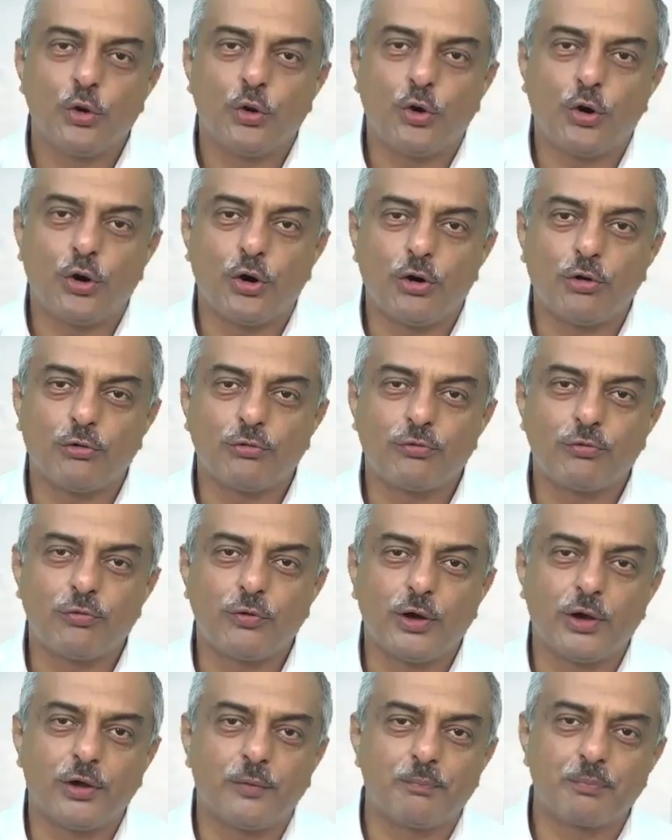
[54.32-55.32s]

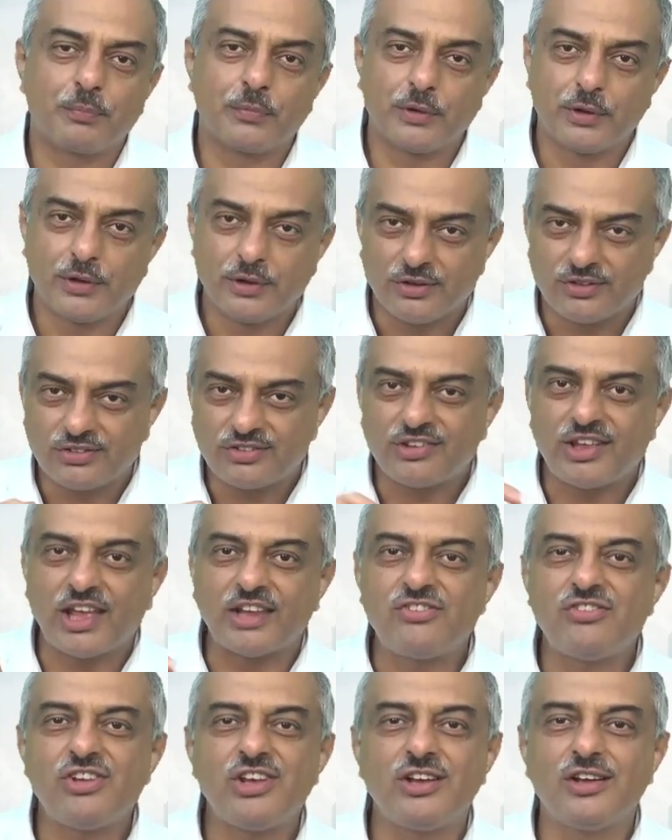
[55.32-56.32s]
of
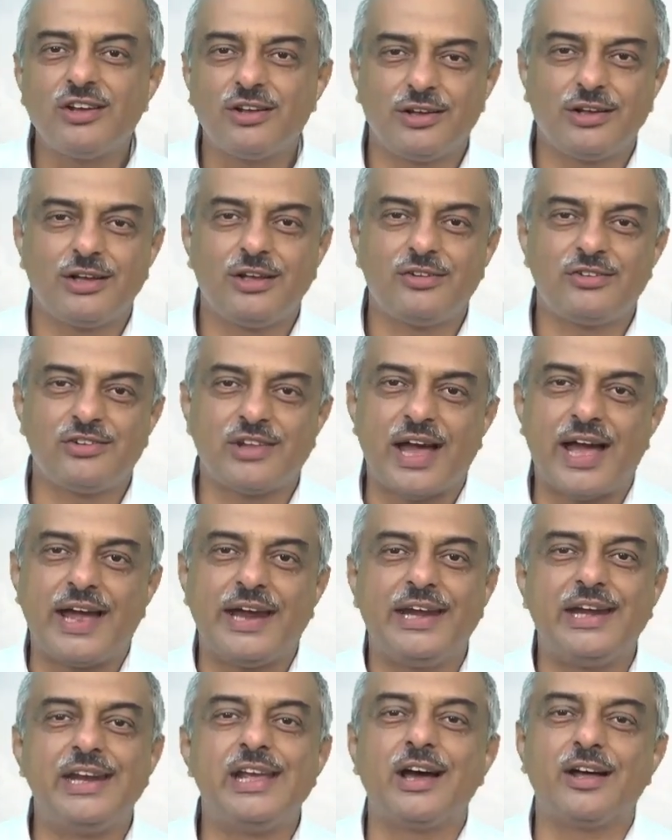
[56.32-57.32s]
sketching his
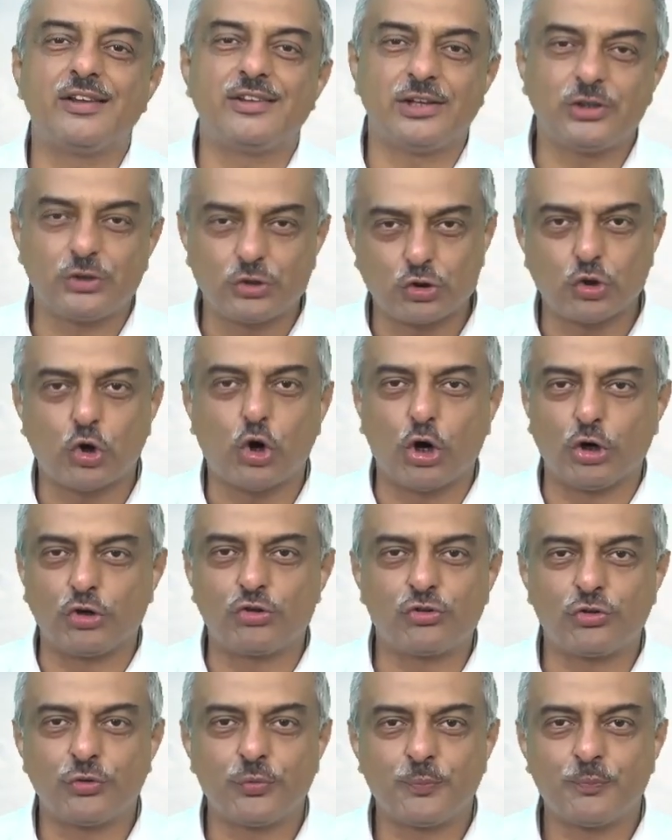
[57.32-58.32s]
ideas and
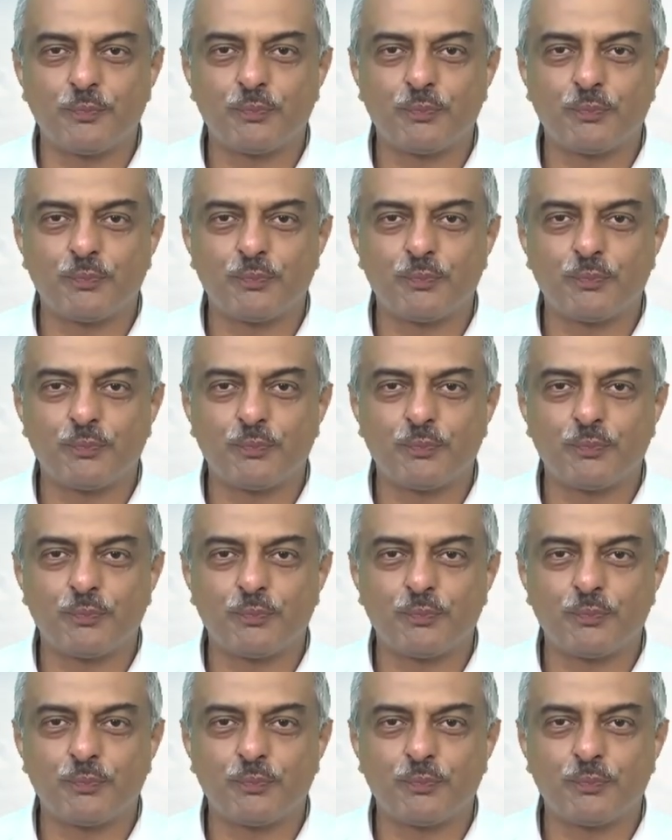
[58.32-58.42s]
thoughts.